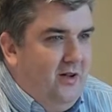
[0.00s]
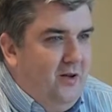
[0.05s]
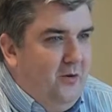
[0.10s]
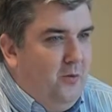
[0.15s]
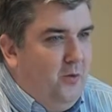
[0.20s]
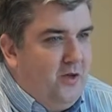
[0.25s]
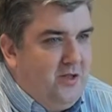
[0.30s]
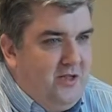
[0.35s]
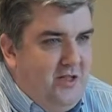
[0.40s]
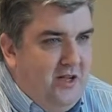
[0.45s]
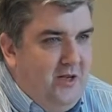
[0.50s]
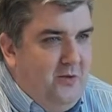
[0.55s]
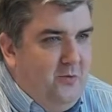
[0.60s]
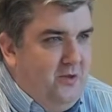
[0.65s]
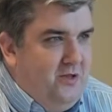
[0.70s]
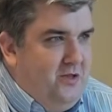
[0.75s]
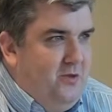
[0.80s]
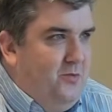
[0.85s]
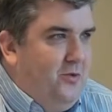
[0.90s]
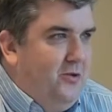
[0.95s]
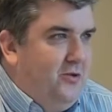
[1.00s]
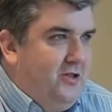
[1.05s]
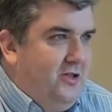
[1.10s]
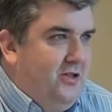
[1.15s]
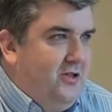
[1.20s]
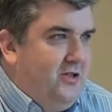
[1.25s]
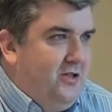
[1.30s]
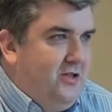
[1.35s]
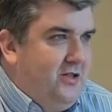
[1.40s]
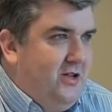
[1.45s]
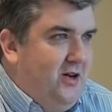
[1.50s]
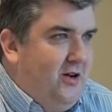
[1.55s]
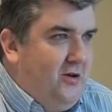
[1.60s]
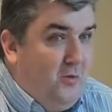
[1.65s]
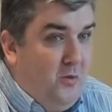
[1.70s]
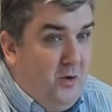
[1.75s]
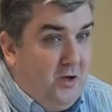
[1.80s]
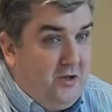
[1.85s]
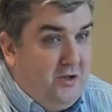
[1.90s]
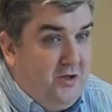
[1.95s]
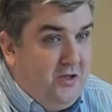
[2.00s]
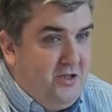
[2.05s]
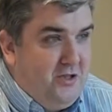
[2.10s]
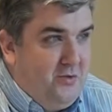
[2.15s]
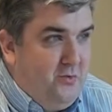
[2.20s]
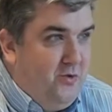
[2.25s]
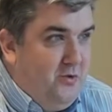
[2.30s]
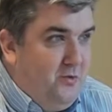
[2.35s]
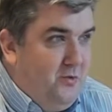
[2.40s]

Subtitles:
what date was it booked into stock, what customer